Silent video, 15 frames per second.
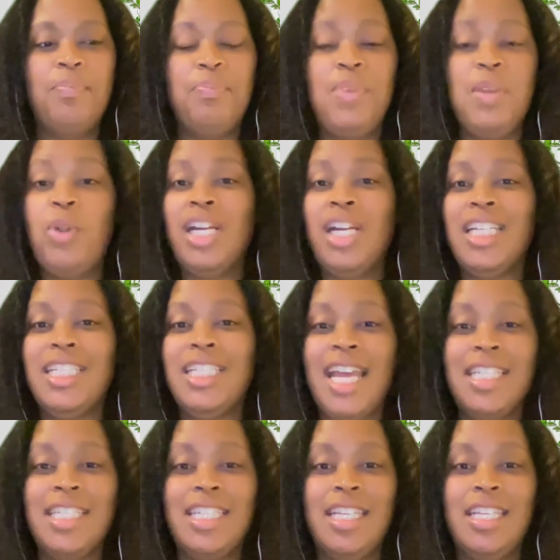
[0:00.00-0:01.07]
be more
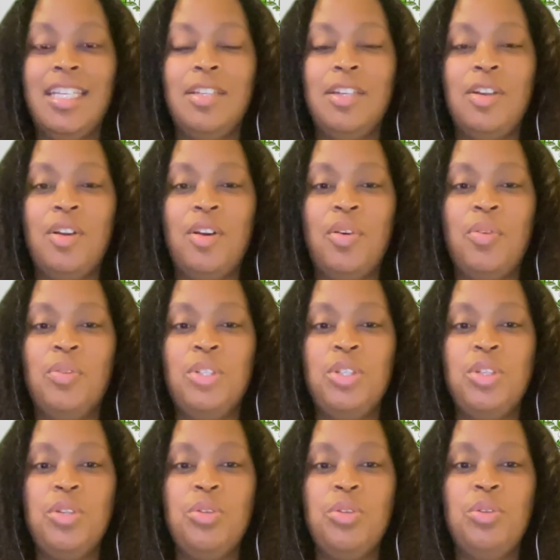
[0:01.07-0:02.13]
connected,
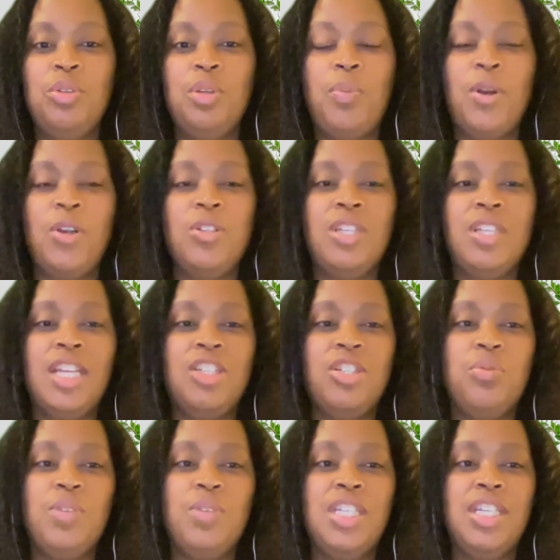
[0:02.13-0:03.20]
to the person that
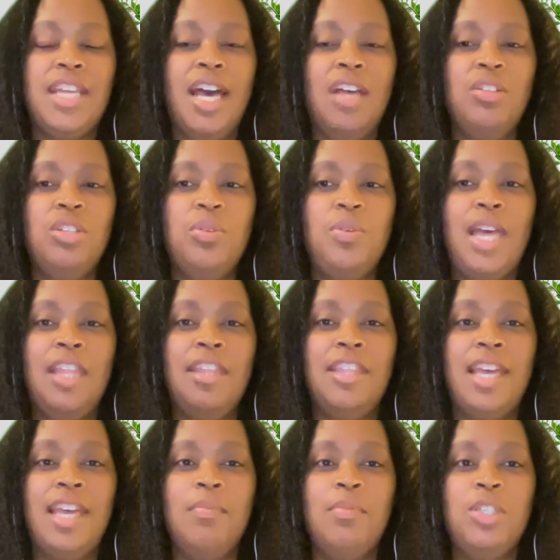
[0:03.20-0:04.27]
you're reaching out to and
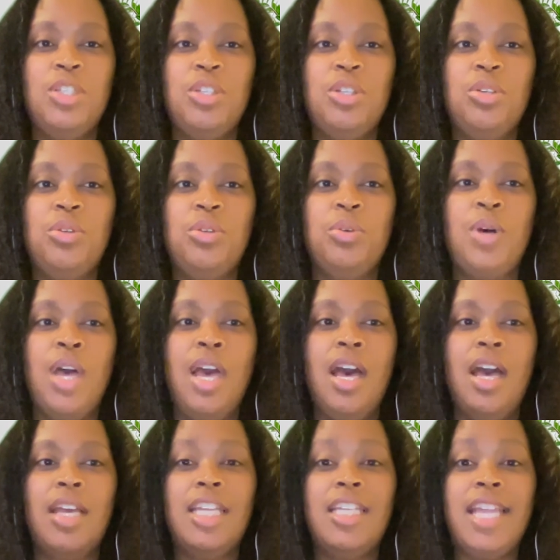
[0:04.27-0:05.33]
them to
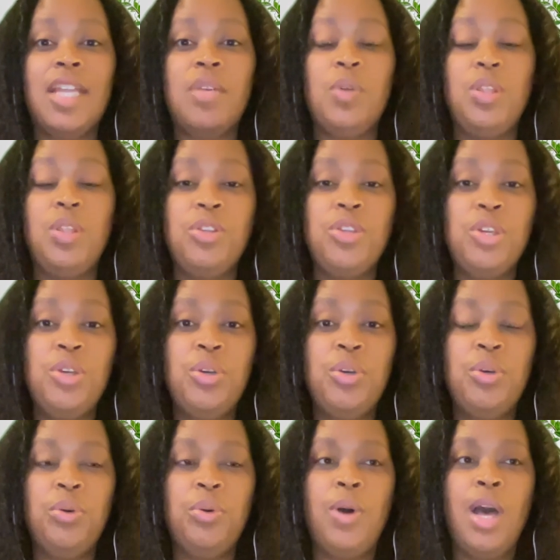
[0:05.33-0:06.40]
connect with
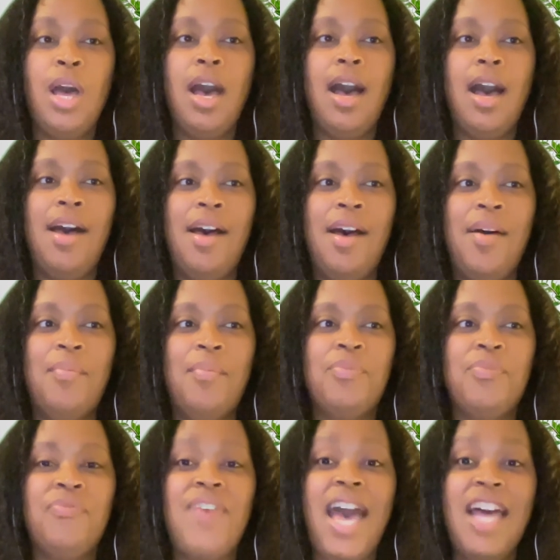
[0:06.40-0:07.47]
you
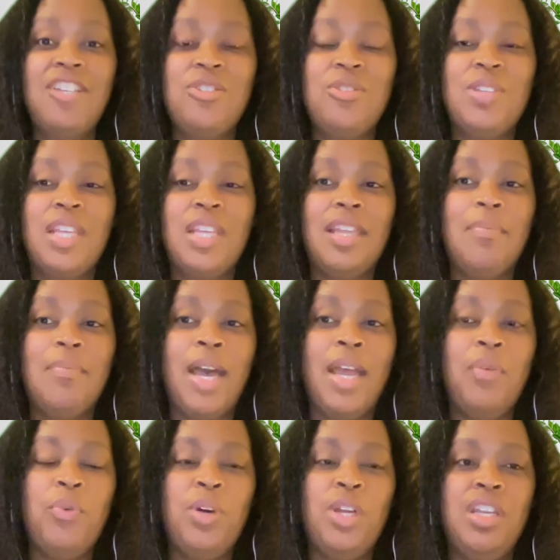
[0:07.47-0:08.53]
faster than they
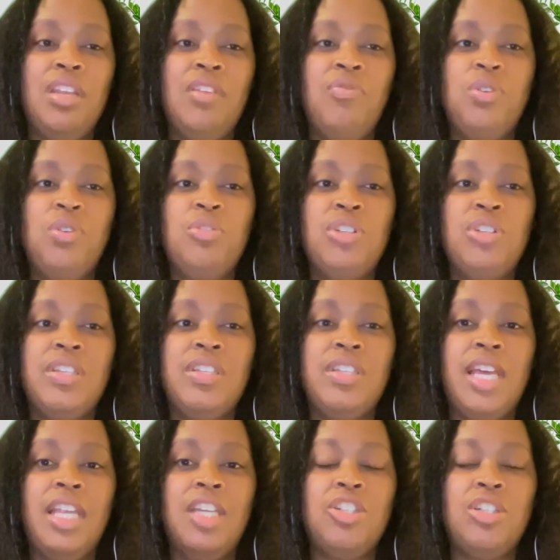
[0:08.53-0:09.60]
might would if you just
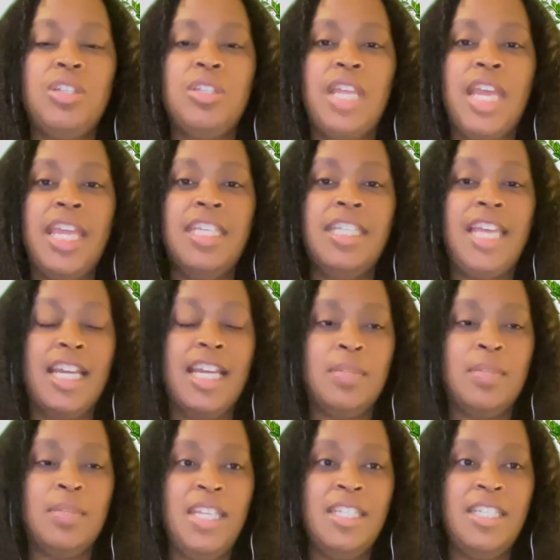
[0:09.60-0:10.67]
send just a
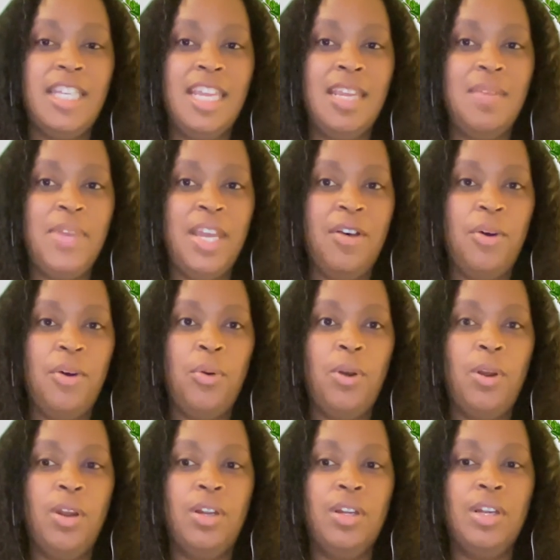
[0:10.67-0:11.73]
text-based email
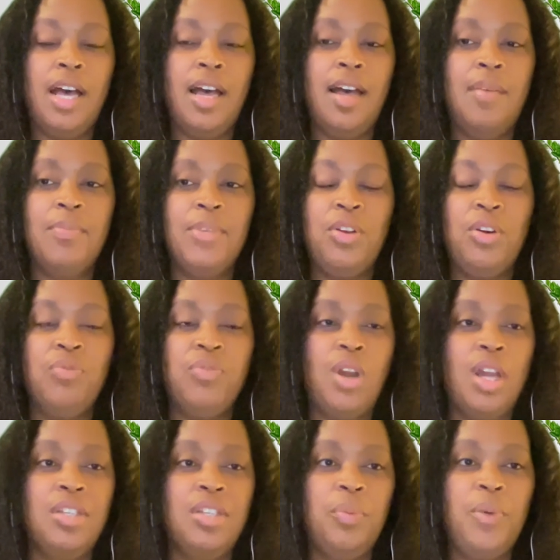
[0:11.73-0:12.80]
or, if they're
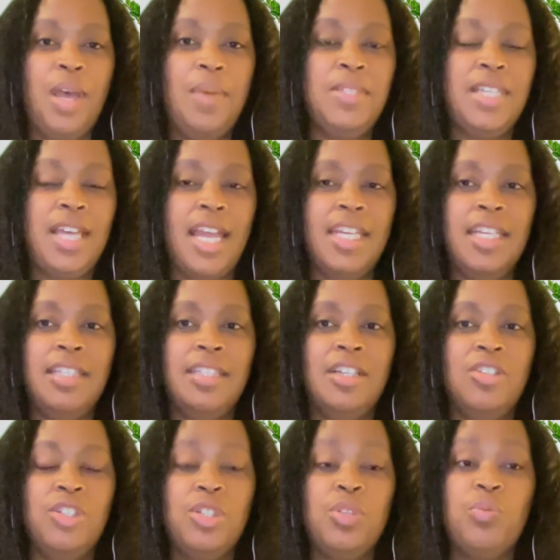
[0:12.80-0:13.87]
on your website and
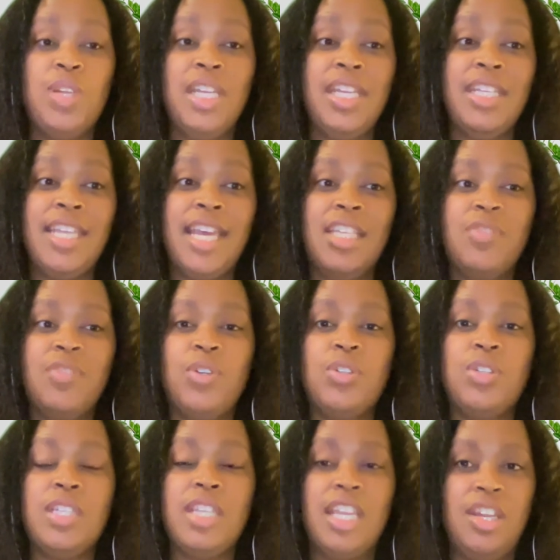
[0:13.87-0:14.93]
they're just reading text
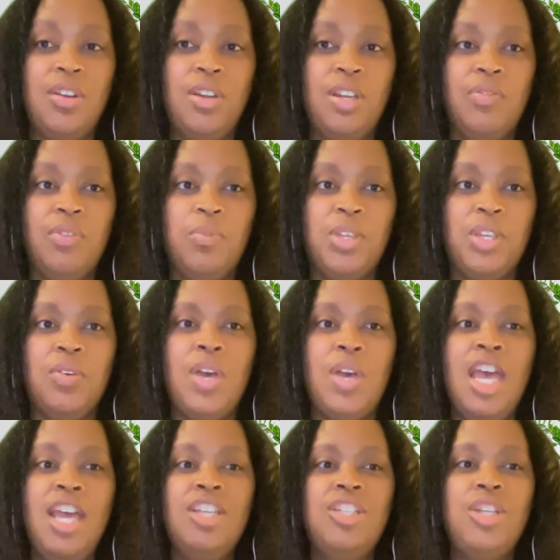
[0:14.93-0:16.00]
versus hearing from you.
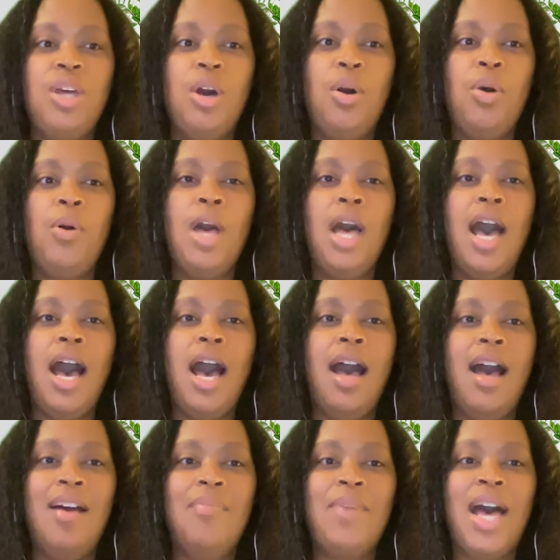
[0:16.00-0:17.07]
So
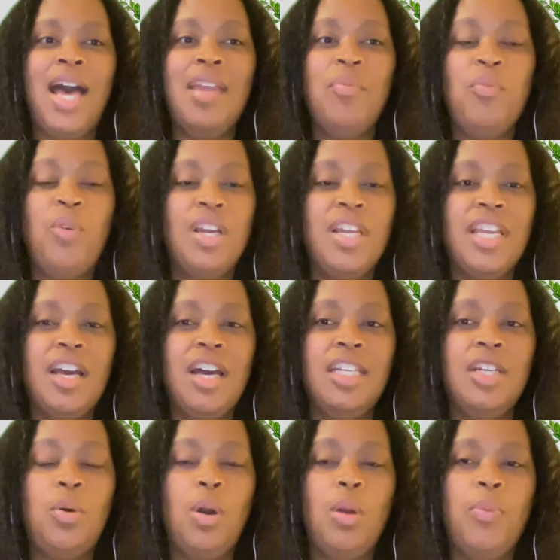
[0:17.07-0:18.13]
I am working on
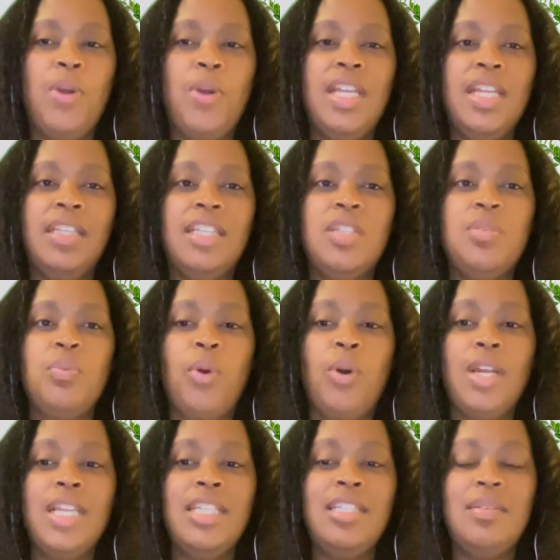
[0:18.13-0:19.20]
incorporating this more
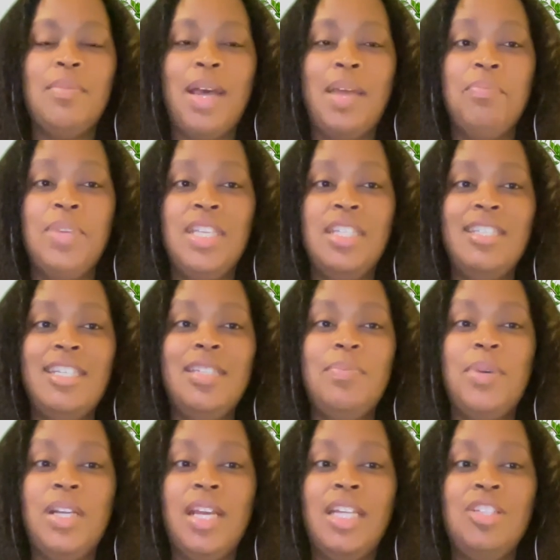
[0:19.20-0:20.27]
into my business,
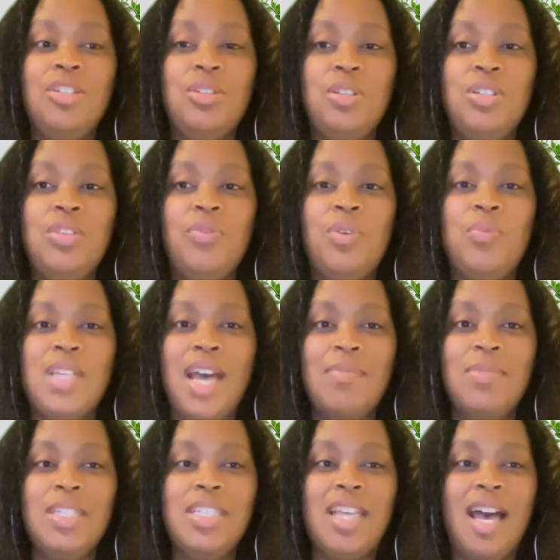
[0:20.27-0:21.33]
but I do use it from
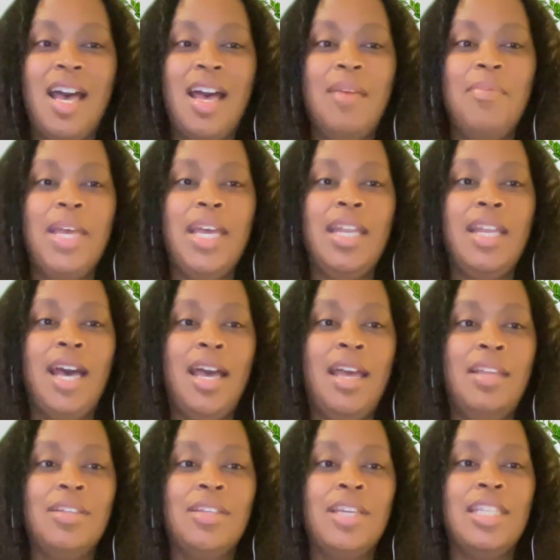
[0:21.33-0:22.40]
time to time, and
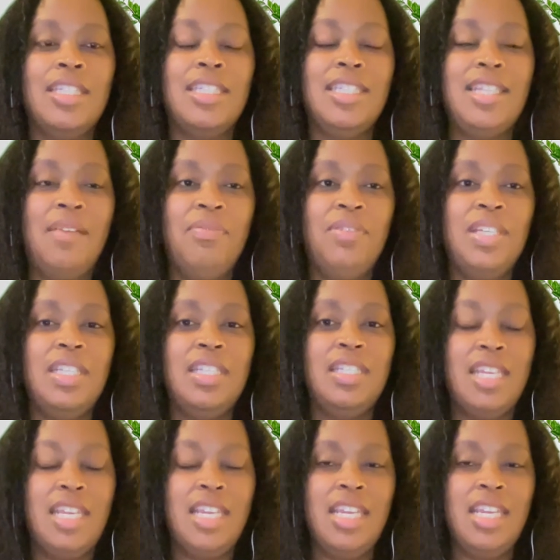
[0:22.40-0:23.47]
I can definitely
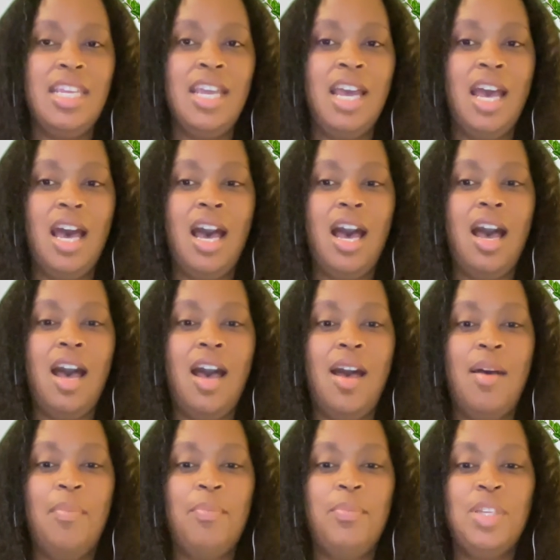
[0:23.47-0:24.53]
see,
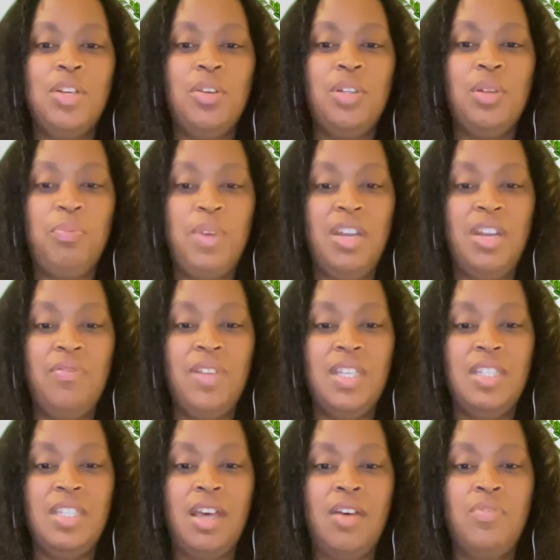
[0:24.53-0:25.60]
the
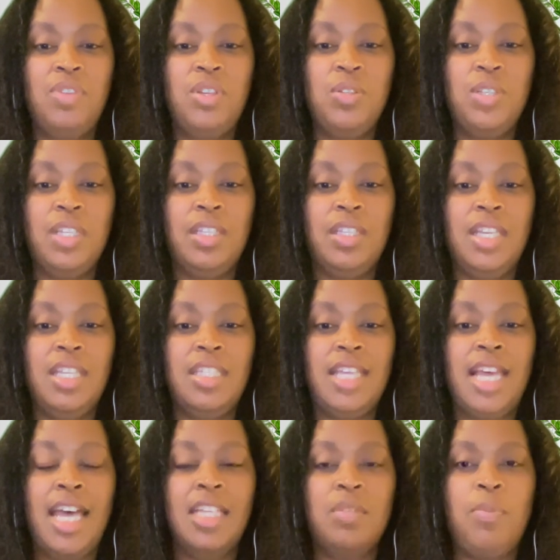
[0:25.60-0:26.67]
benefits of using this
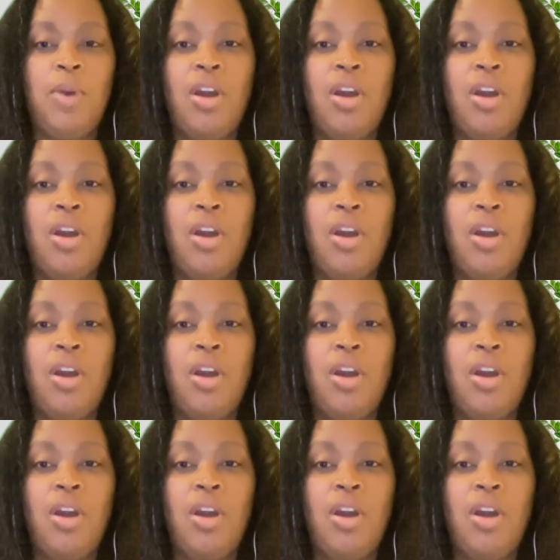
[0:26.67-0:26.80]
as